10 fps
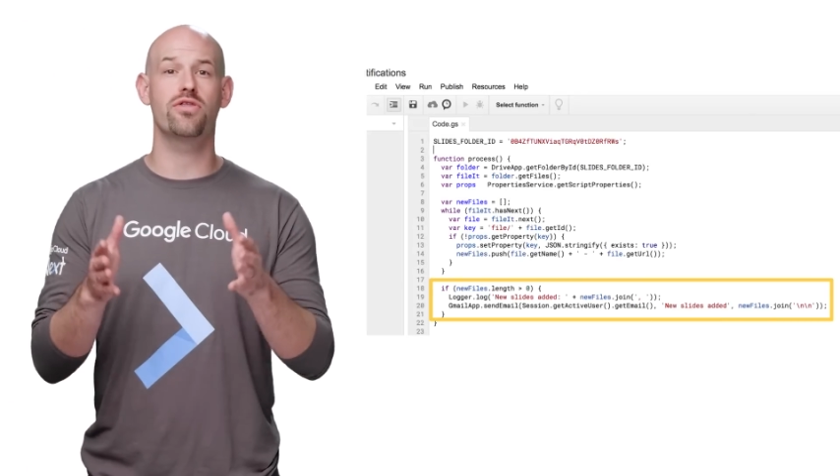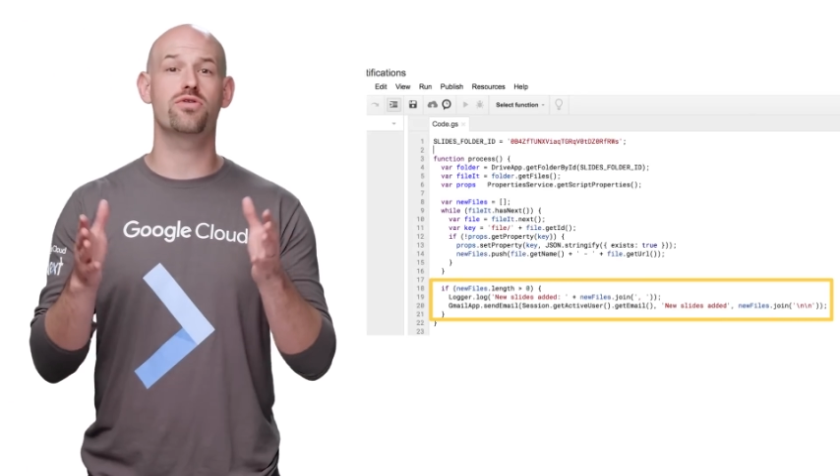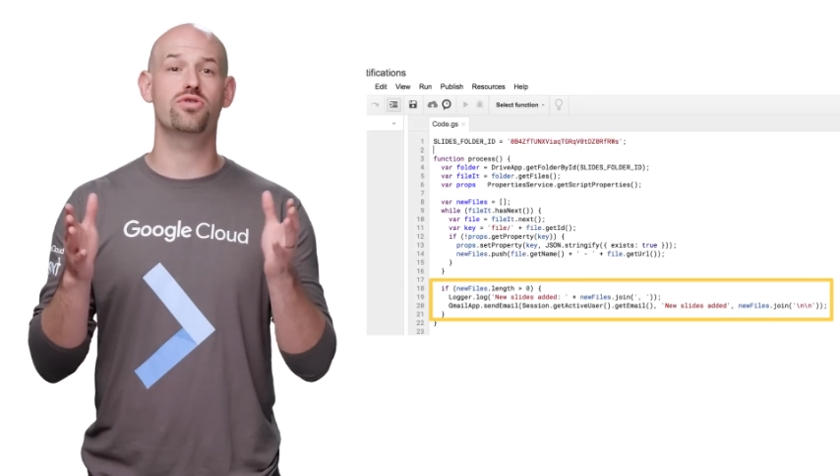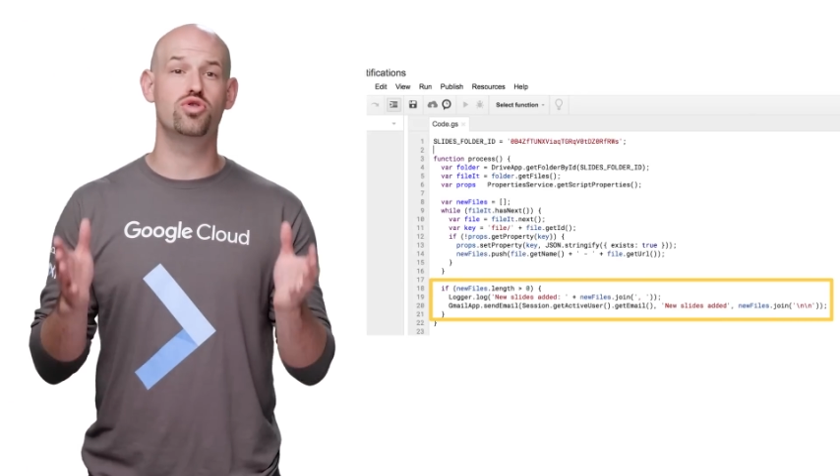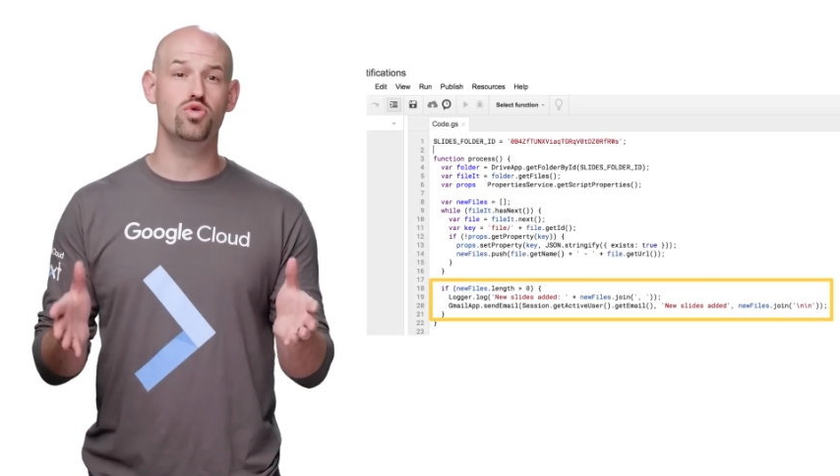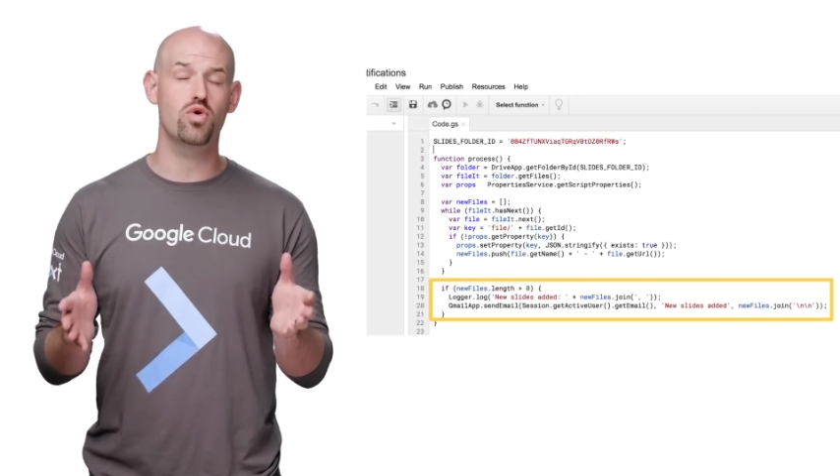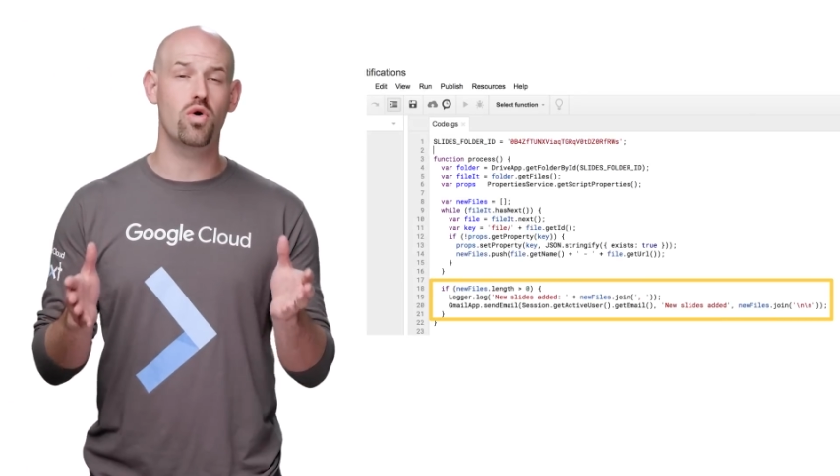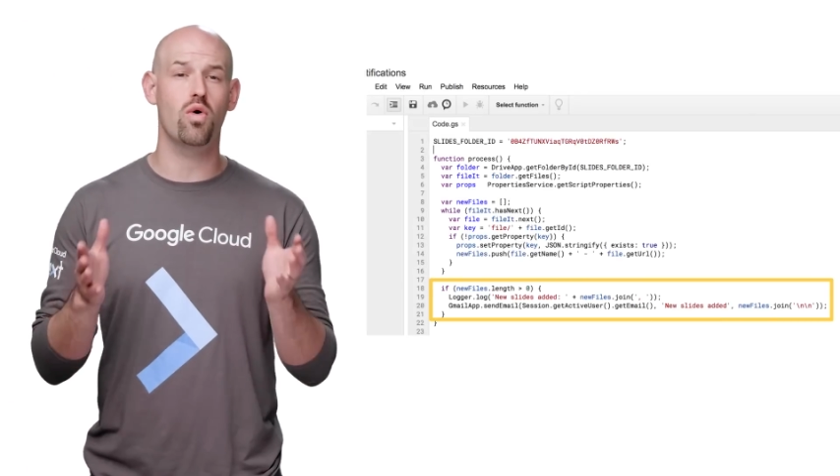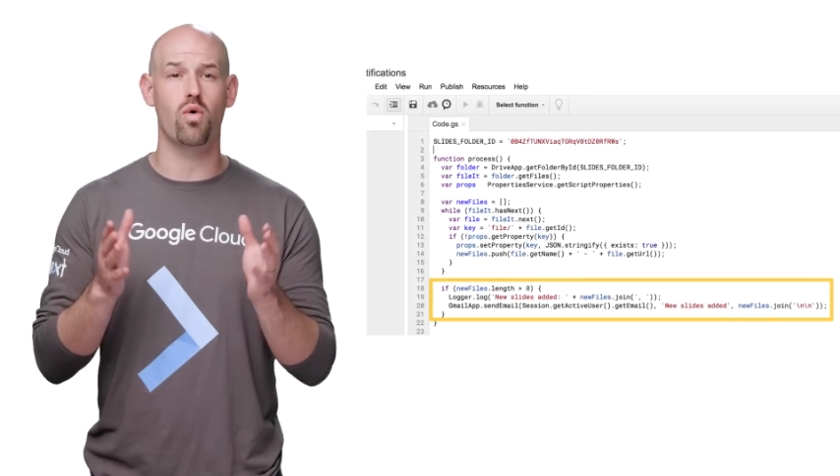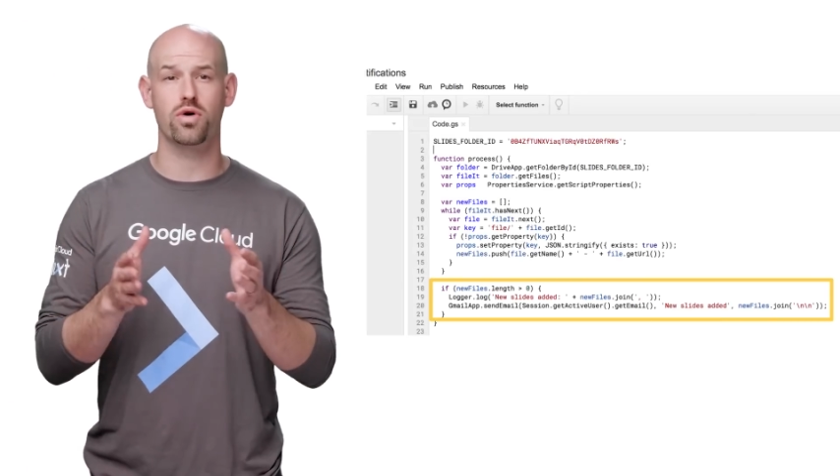other
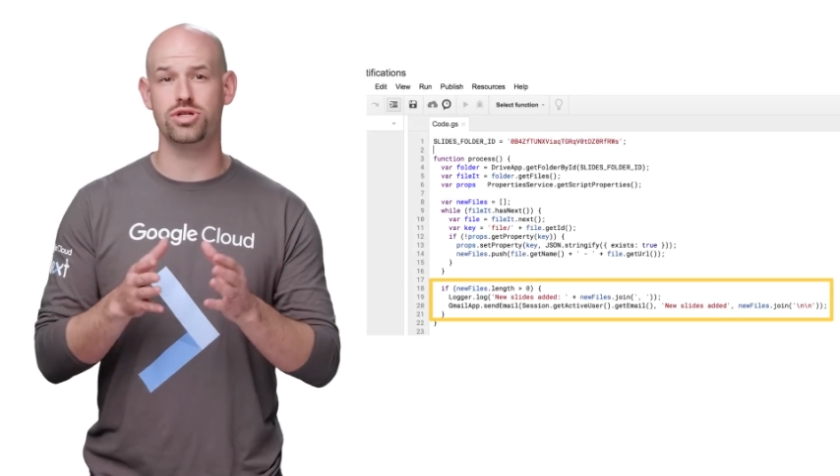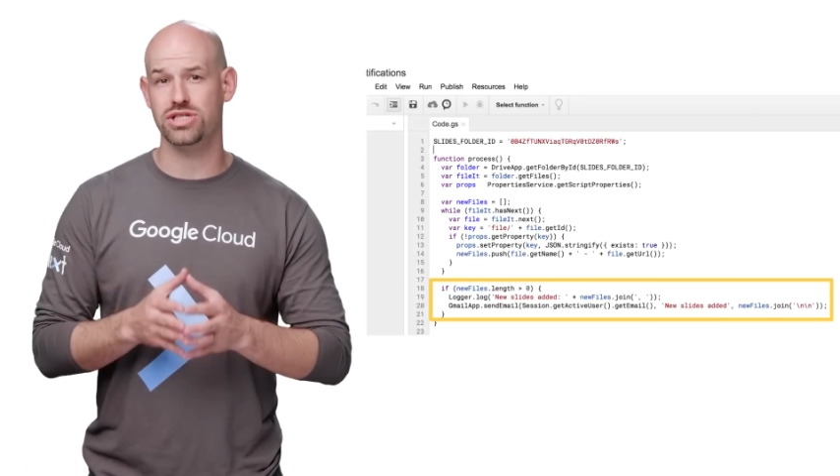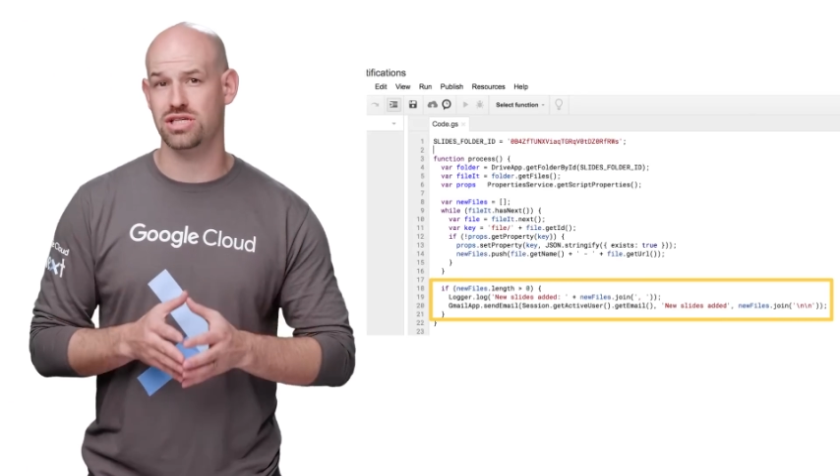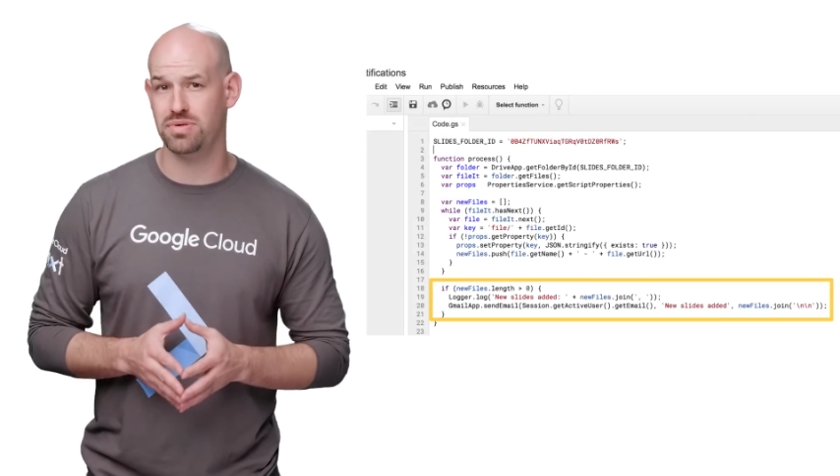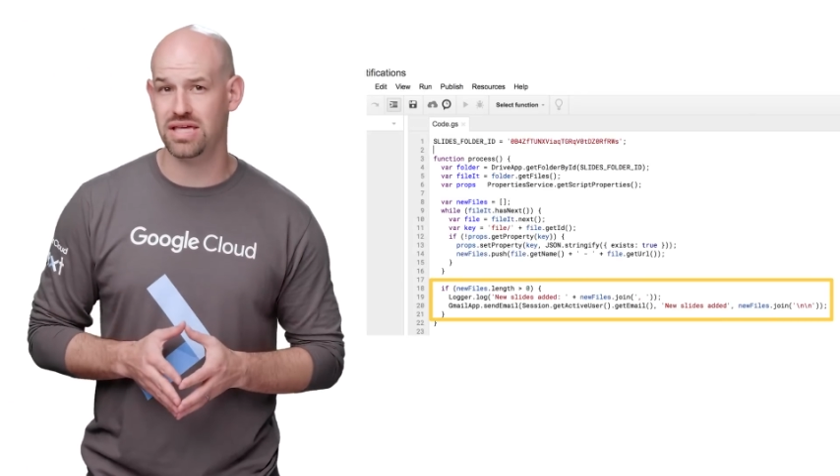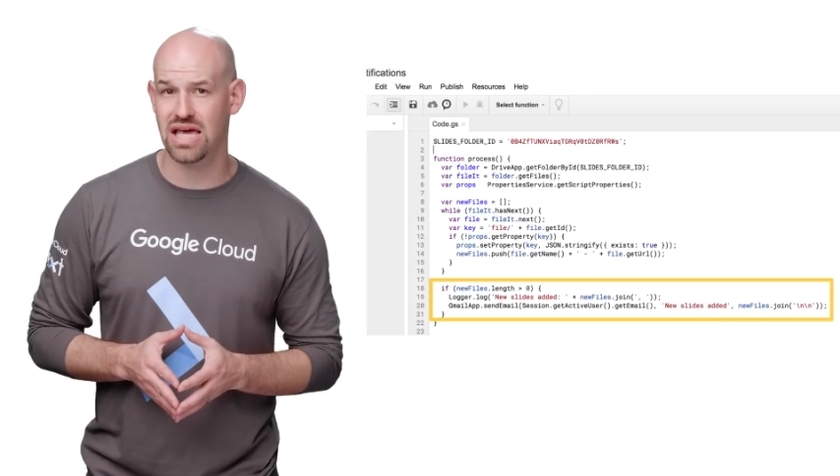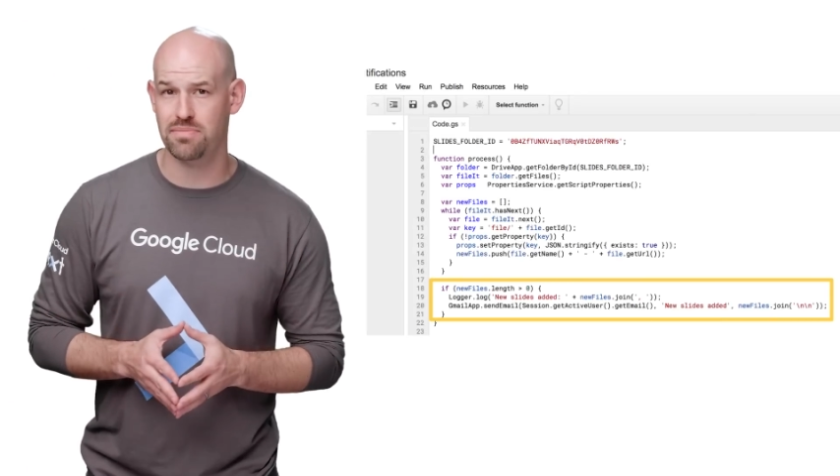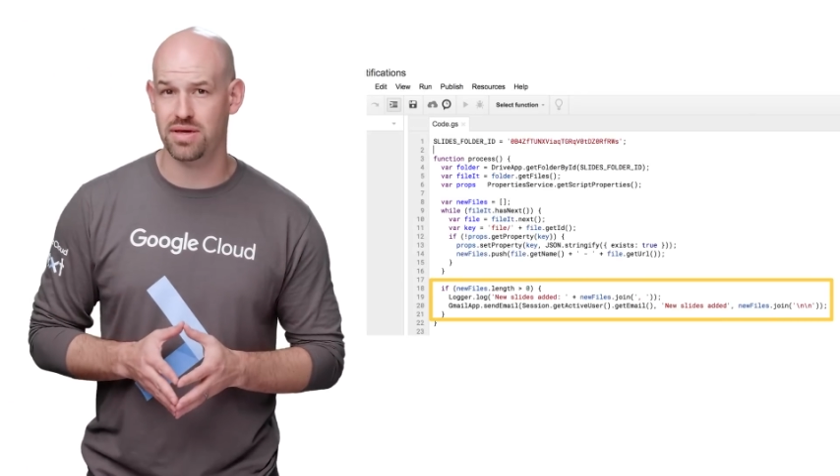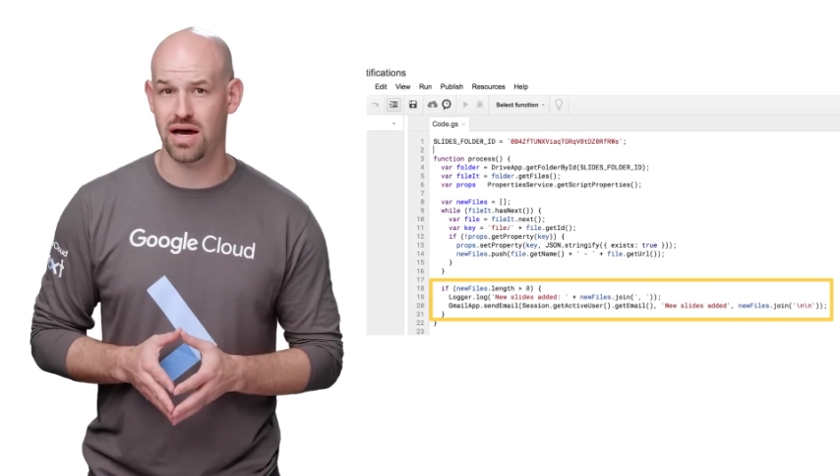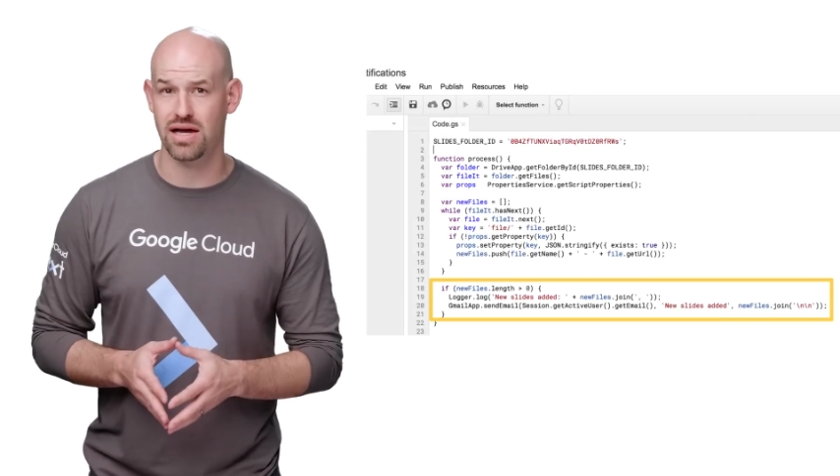Google or G C P A
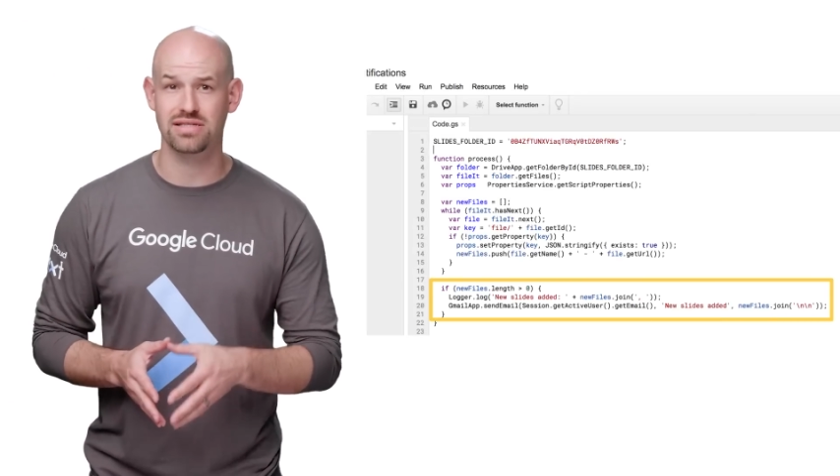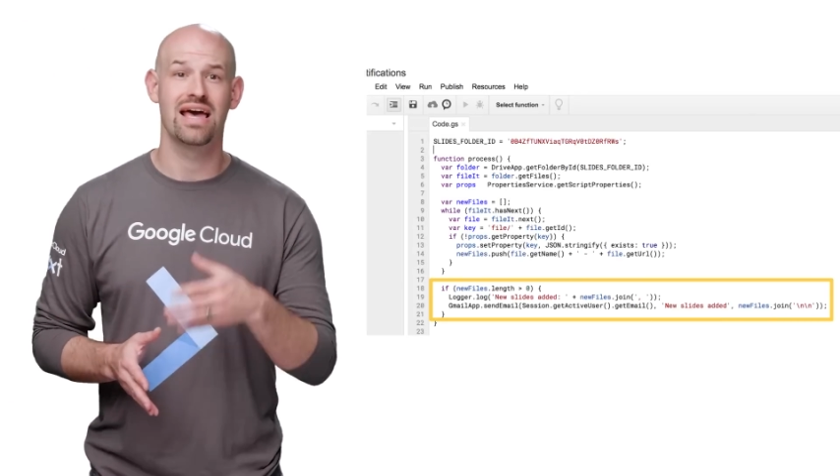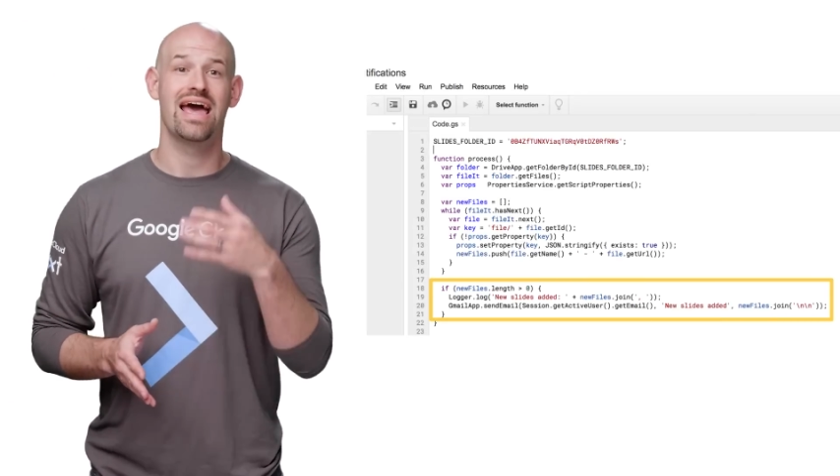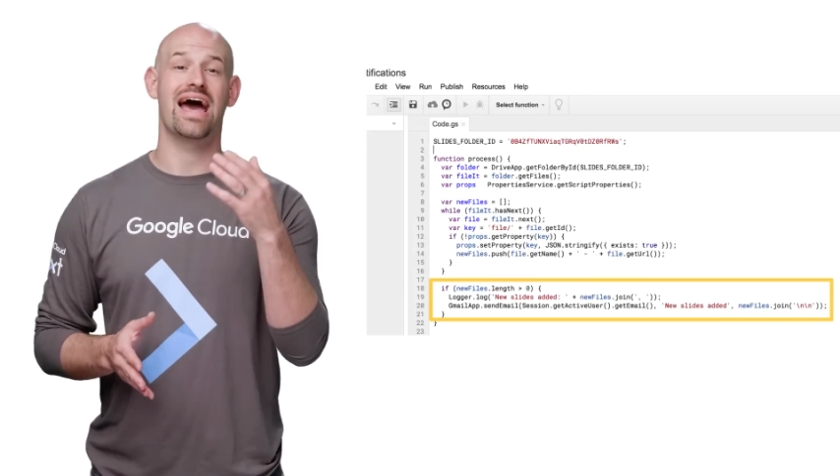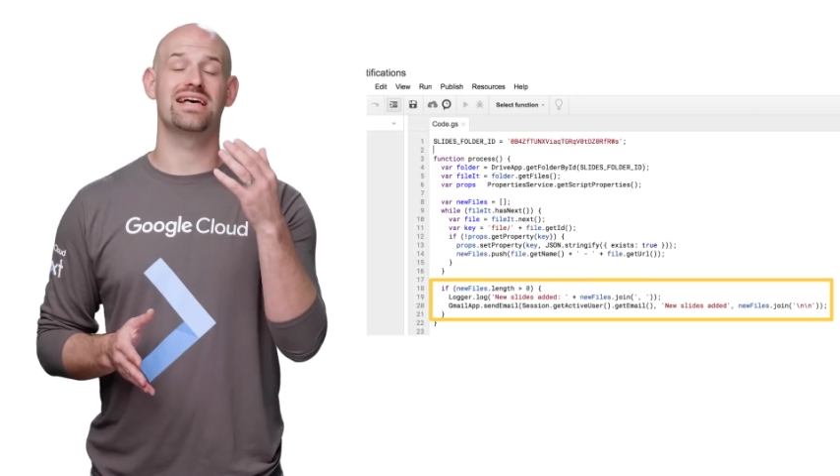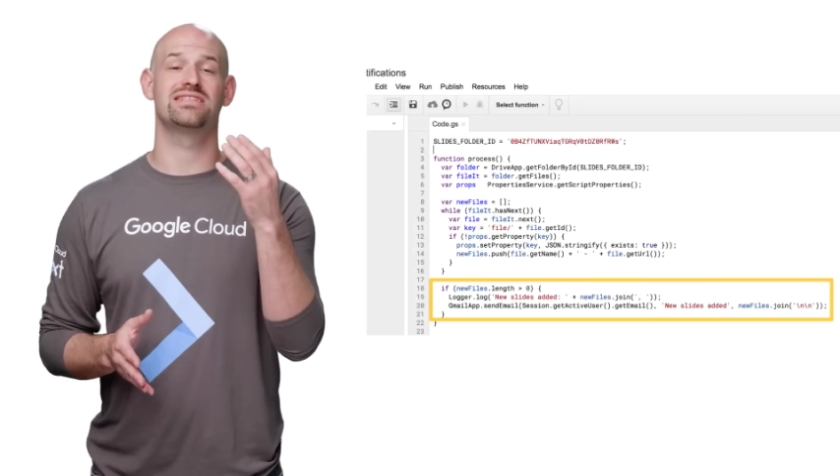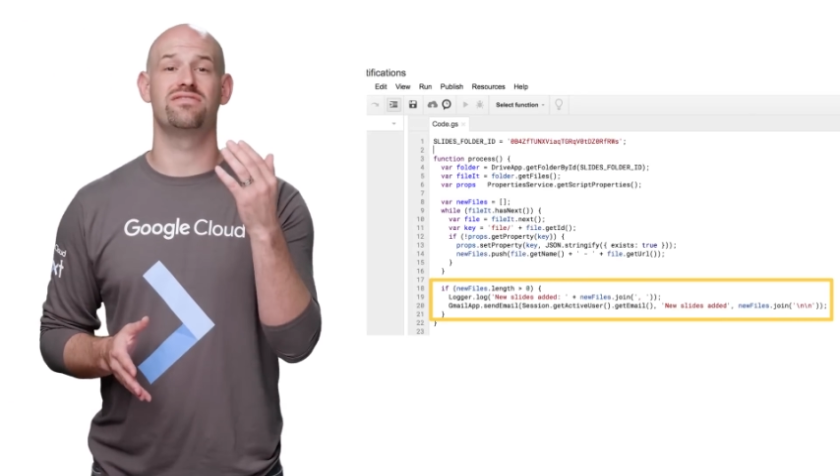P Is as